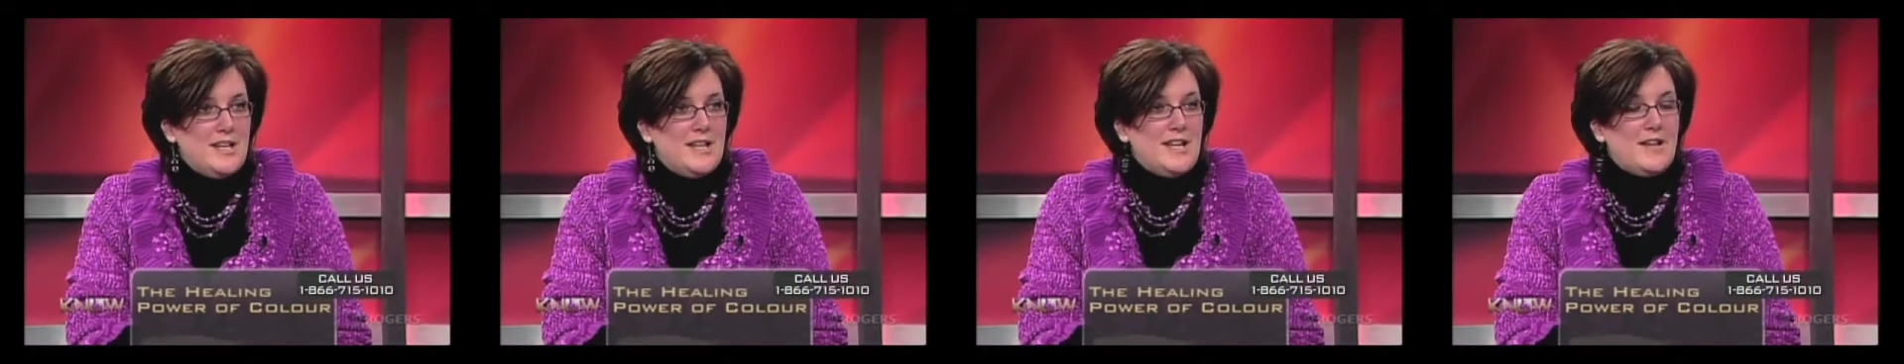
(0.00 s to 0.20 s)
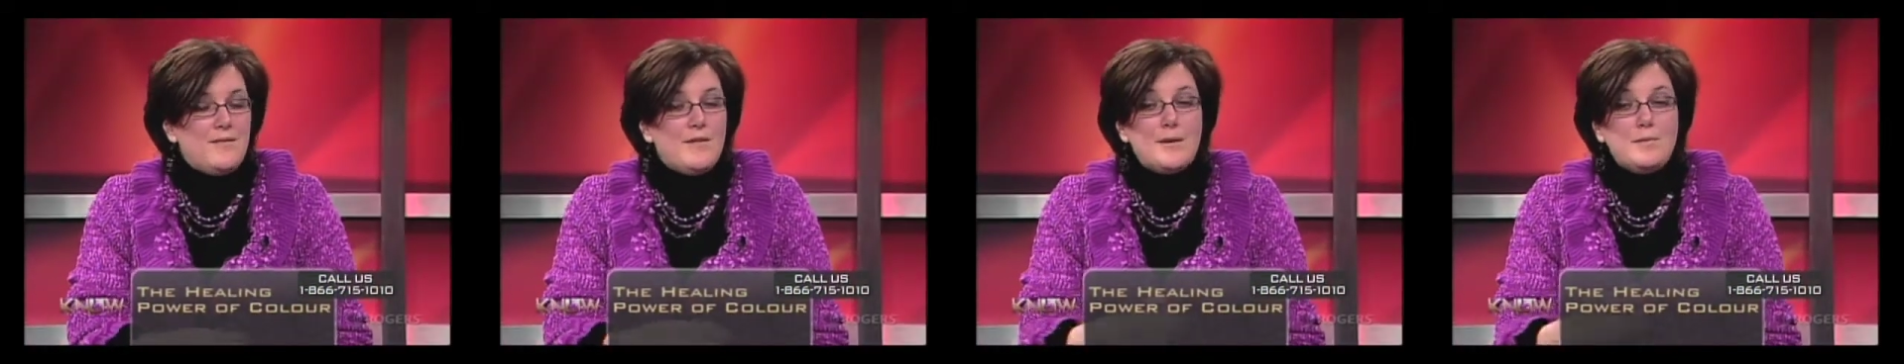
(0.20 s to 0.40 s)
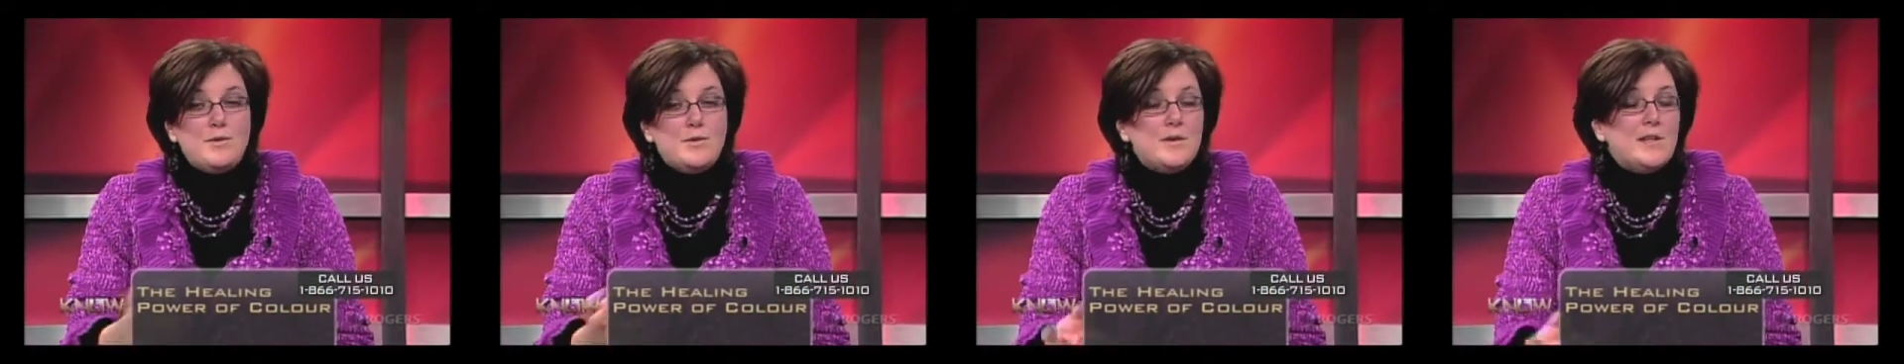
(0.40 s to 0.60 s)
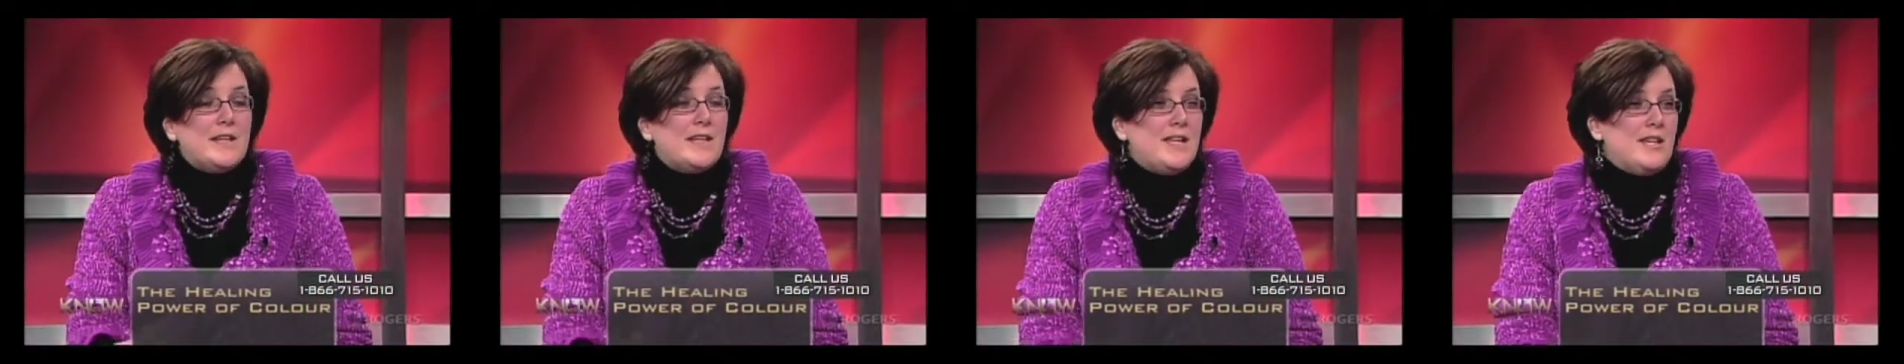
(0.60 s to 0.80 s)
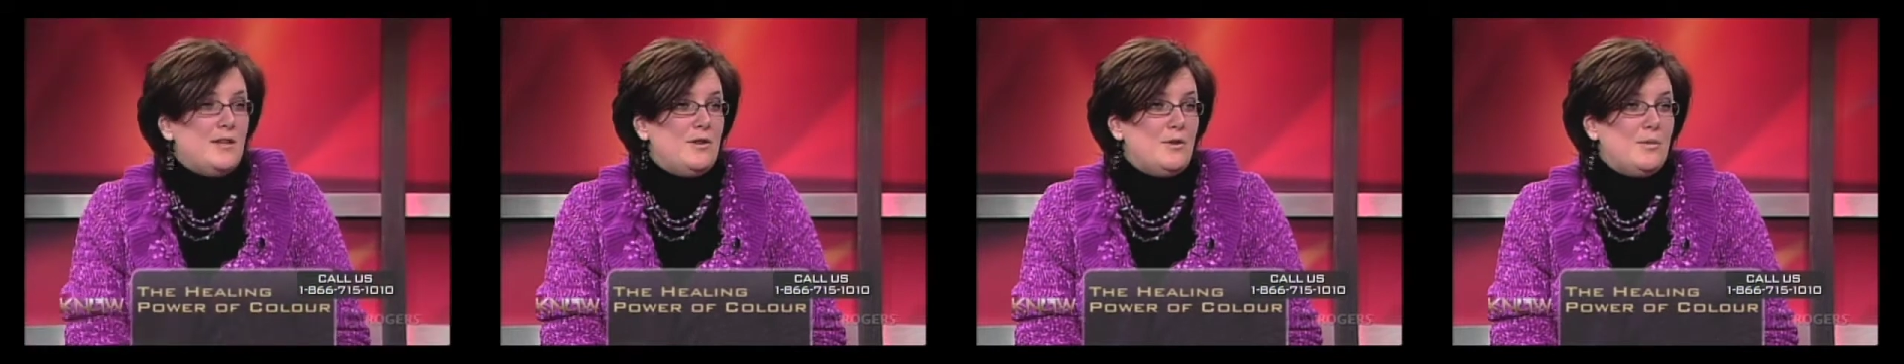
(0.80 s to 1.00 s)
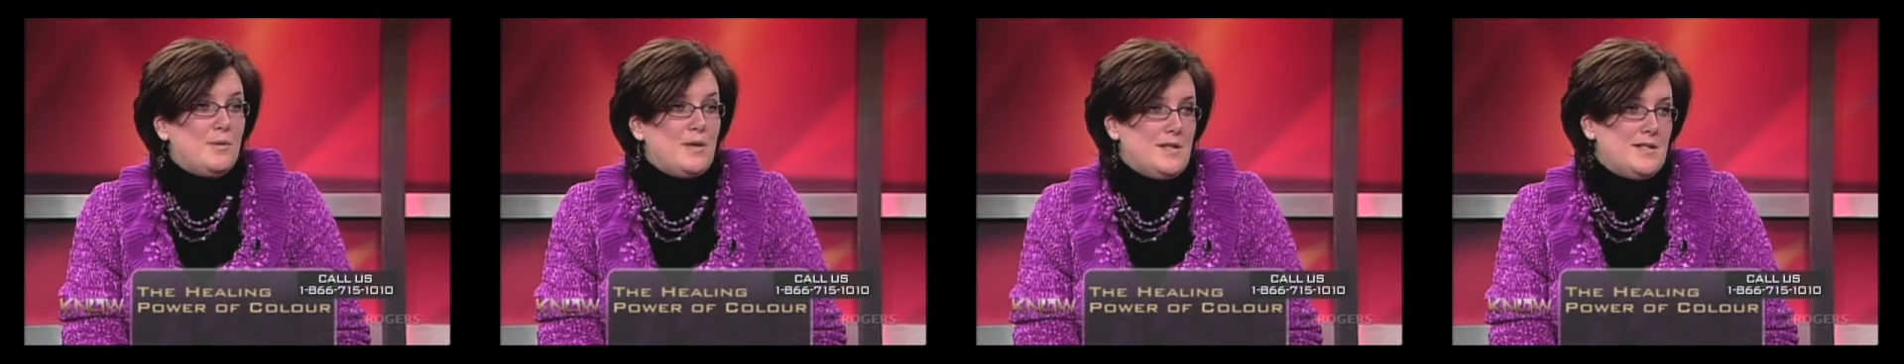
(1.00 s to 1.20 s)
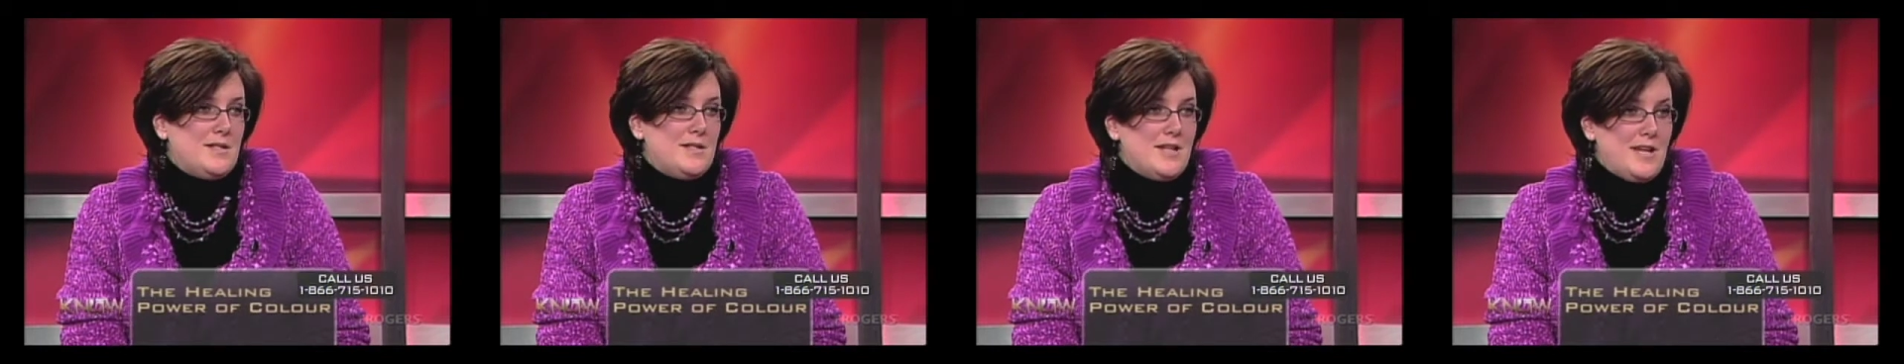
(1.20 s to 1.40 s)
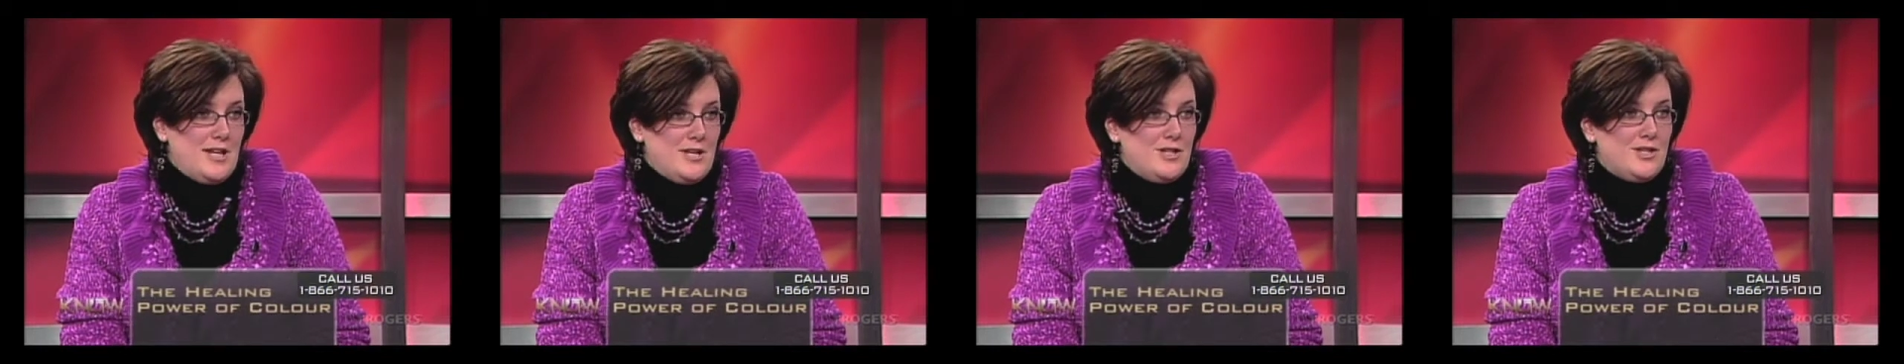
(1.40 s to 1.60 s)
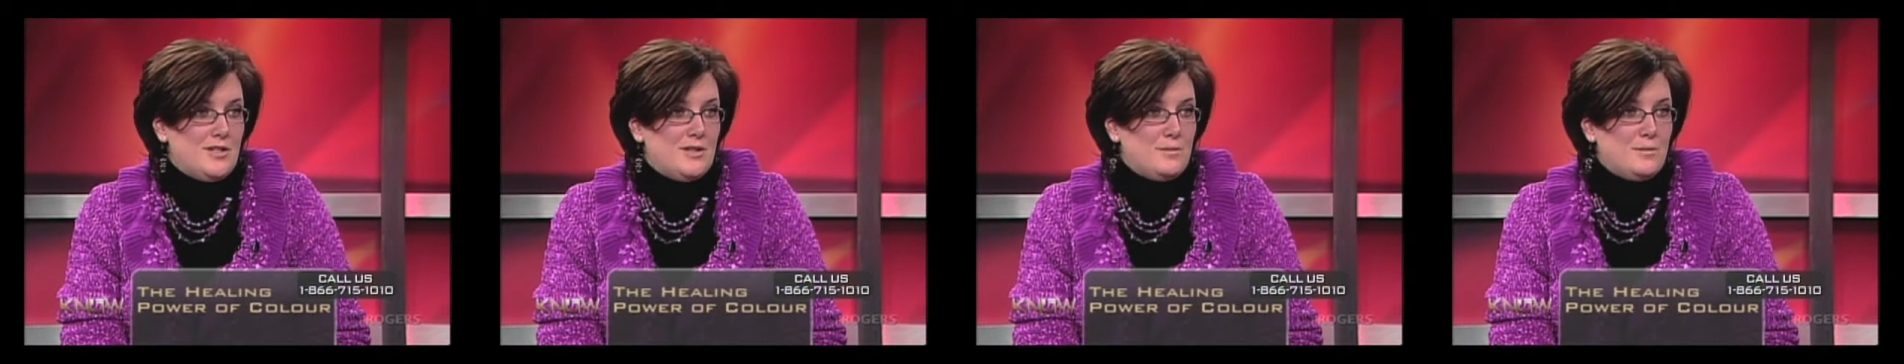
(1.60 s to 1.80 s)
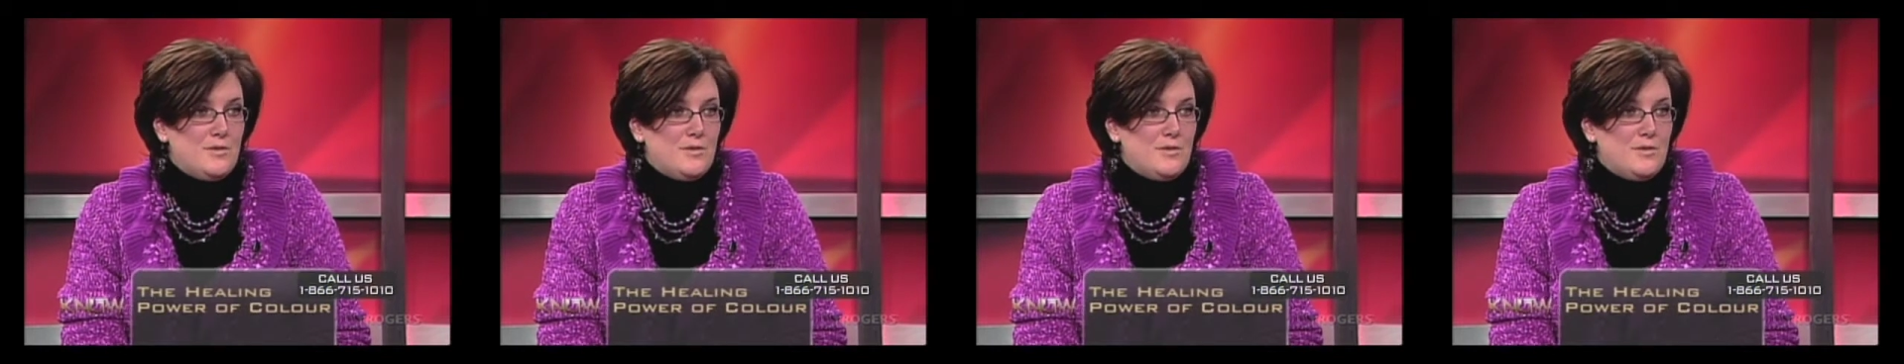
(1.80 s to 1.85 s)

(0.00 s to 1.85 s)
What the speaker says: If I'm doing a keynote presentation,